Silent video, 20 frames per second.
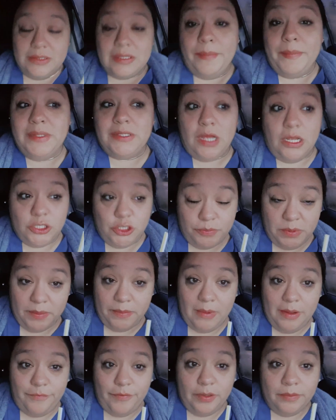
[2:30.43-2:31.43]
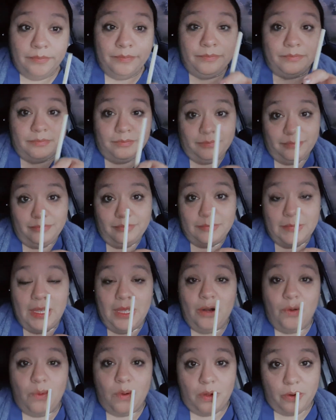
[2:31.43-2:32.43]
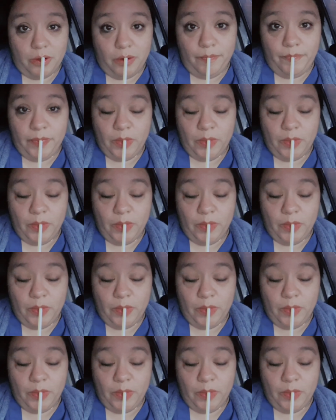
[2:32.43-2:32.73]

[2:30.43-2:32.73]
I mean, sausage McMuffin and a water.